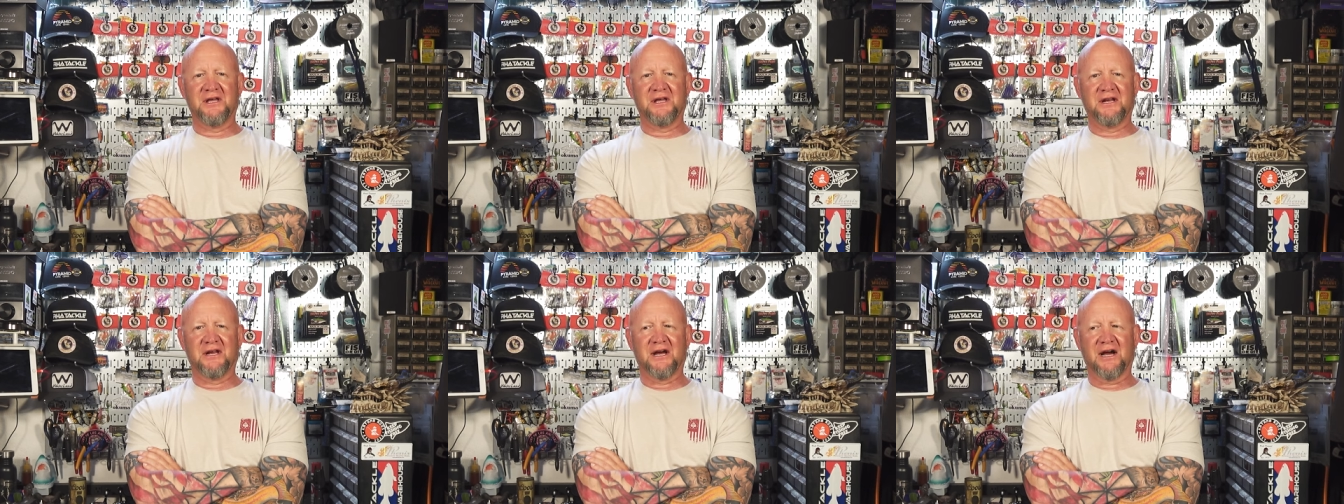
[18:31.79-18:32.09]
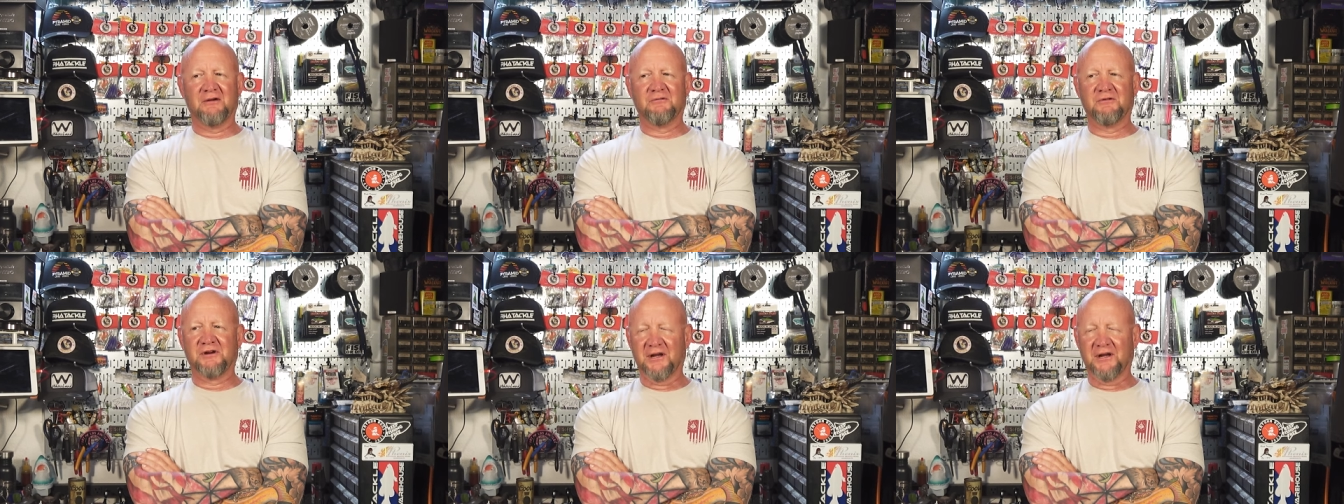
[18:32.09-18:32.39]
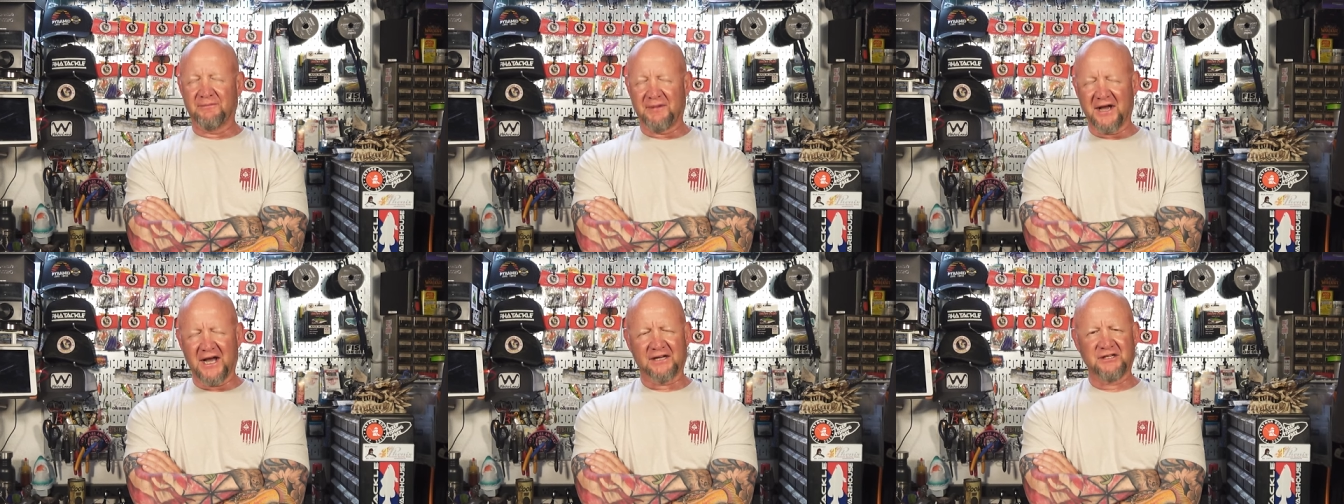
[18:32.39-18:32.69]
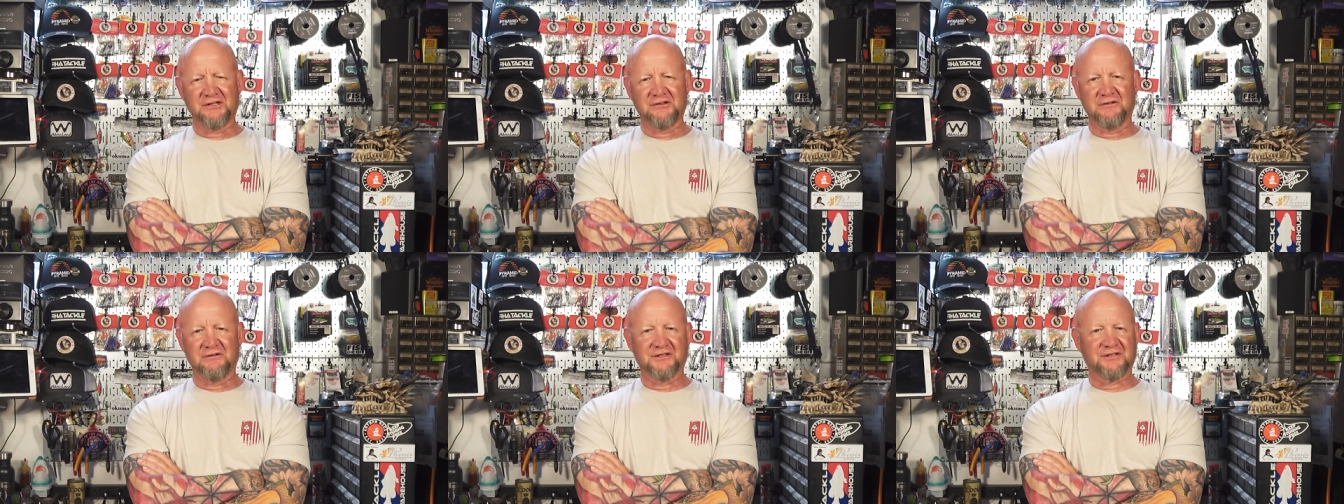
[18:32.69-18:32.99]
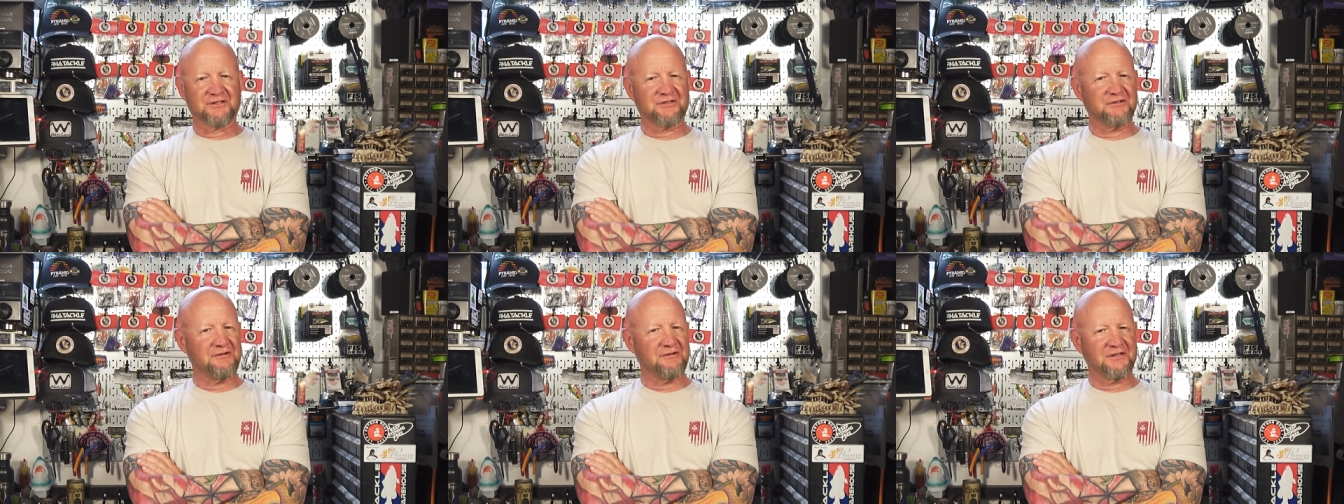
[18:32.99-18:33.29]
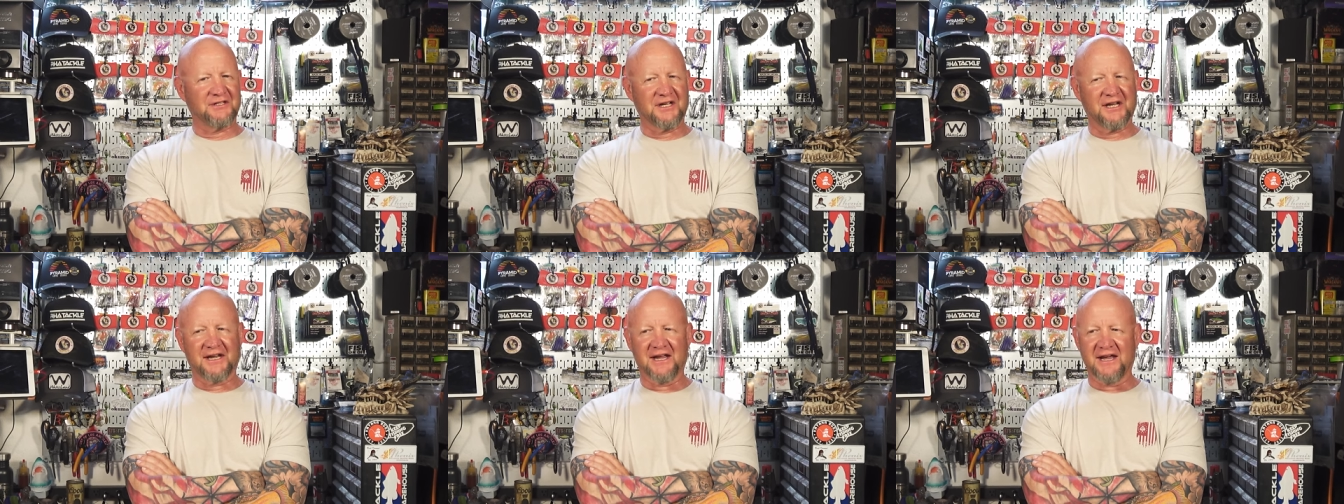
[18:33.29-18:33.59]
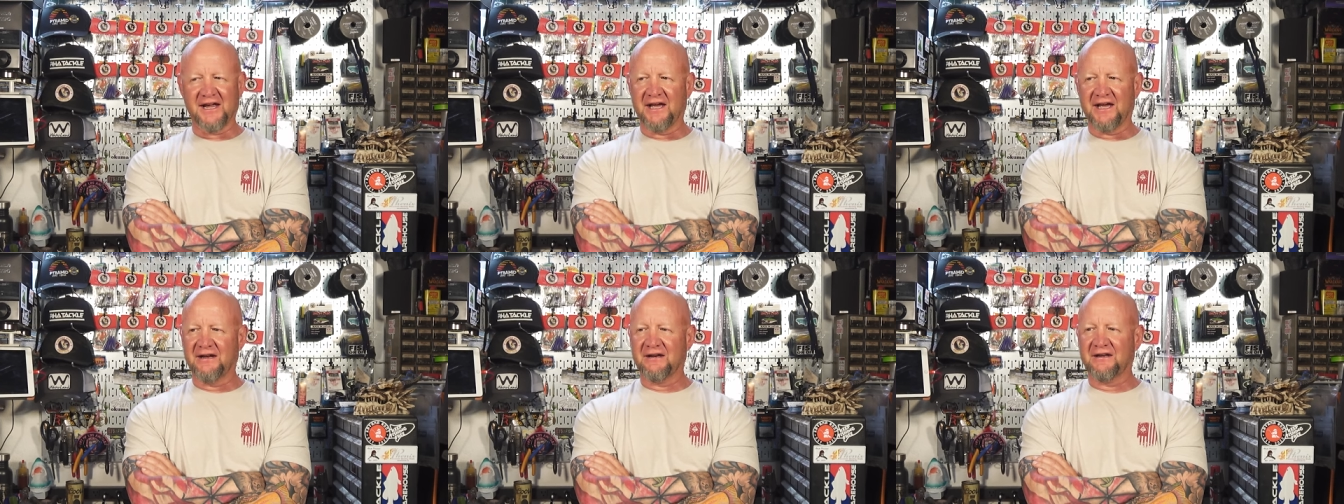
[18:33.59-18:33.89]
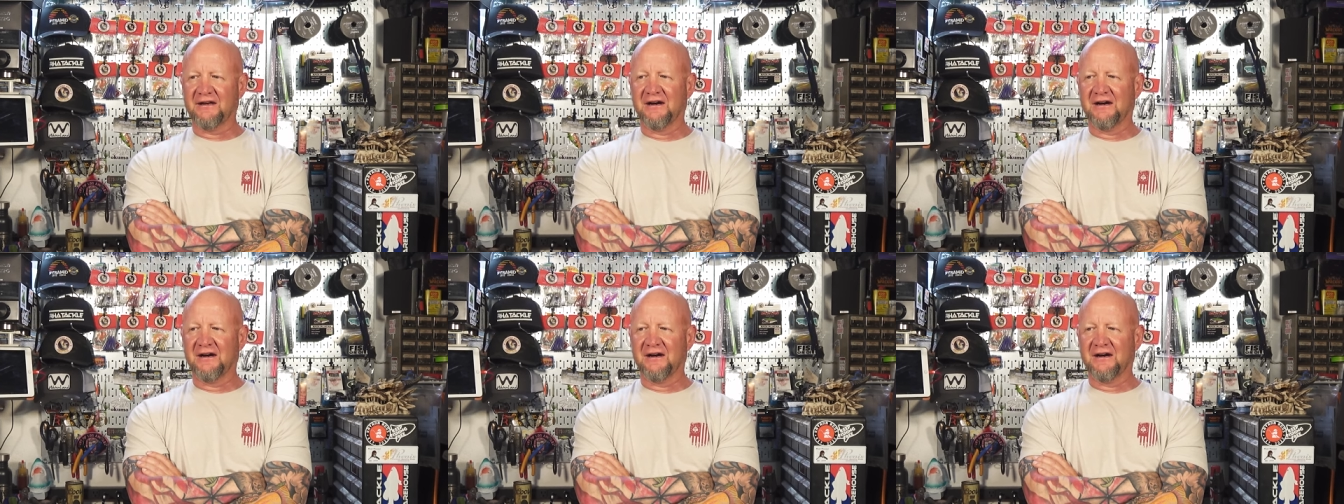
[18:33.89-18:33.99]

and I will get back to you as soon as I can.